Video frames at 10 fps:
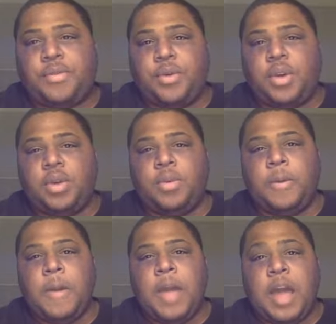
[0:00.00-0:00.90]
for you
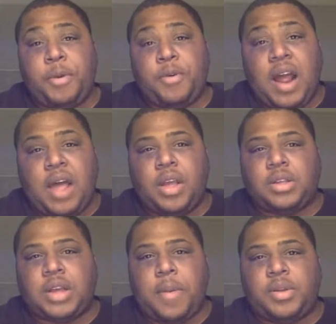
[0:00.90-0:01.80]
and provide
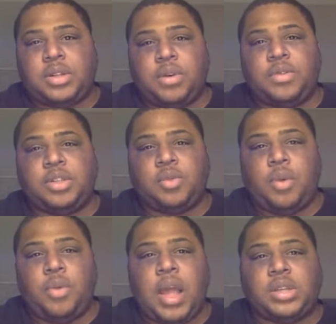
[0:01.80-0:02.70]
that type of services
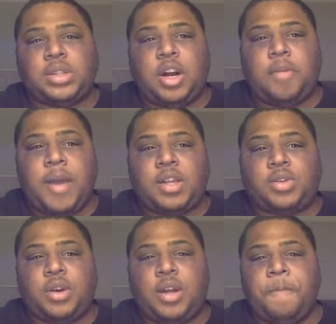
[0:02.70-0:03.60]
where we actually going to make
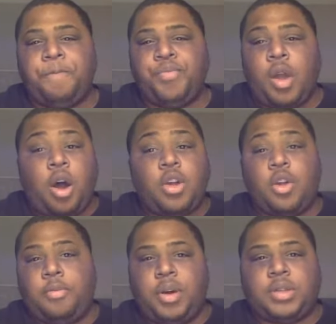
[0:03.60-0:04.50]
sure that all
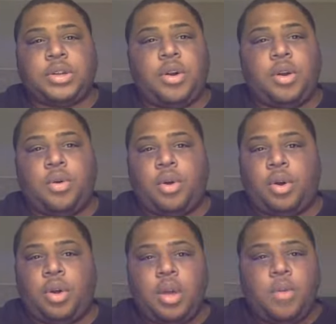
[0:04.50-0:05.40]
your books are in
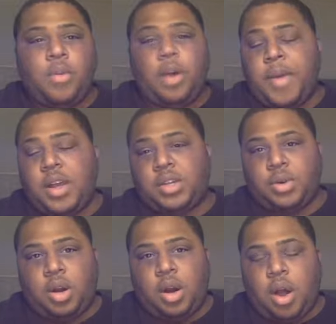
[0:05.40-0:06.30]
order. We're going to make
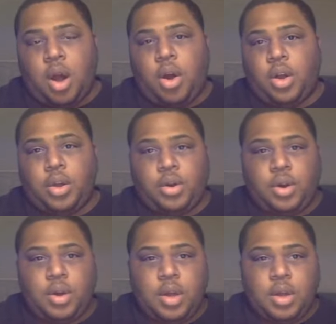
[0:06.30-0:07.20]
sure all
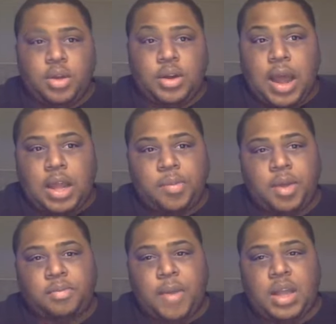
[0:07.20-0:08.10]
your
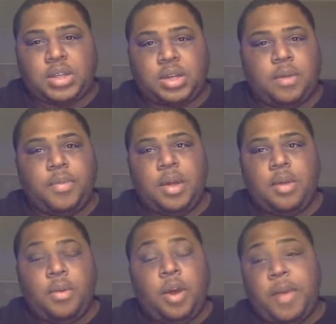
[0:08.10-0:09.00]
documents match up.
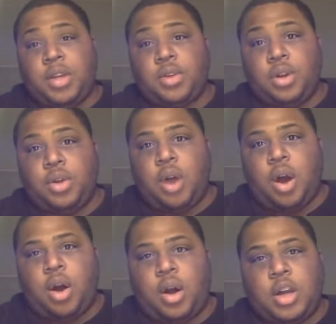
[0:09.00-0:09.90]
We're going to make sure you
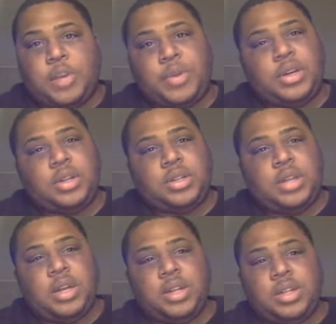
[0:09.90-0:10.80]
are 100%
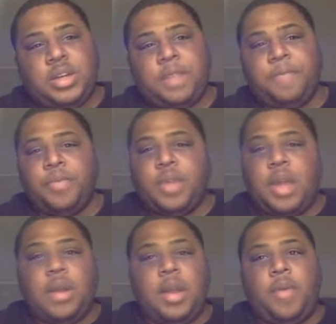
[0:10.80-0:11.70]
legit.
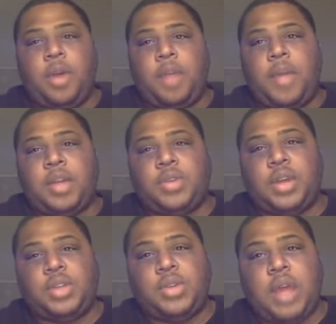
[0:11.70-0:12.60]
And then we're going to make sure
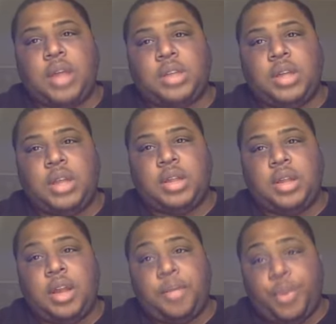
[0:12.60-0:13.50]
that you actually
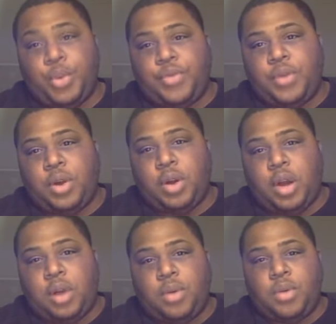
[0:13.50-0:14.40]
get approved for your
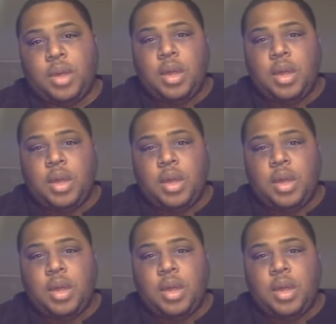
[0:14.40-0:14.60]
loan.